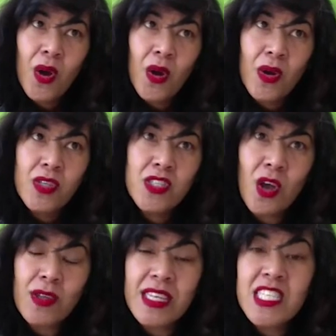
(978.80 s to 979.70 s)

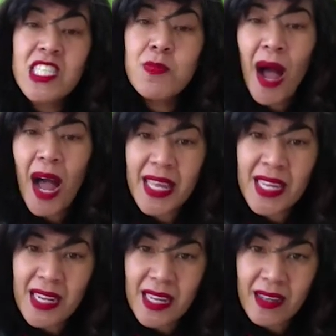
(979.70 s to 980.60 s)
start
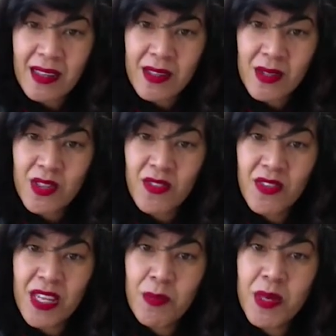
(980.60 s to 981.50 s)
aspiring to the
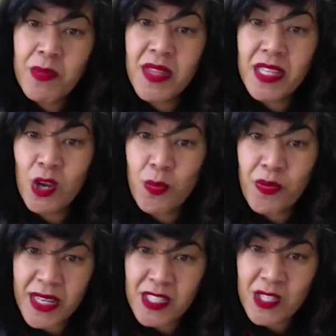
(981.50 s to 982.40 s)
very people that
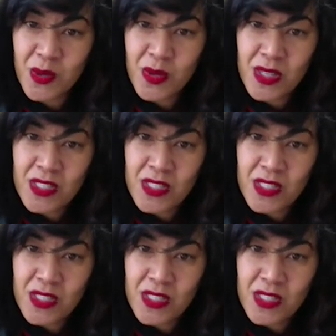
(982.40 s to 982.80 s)
oppress you.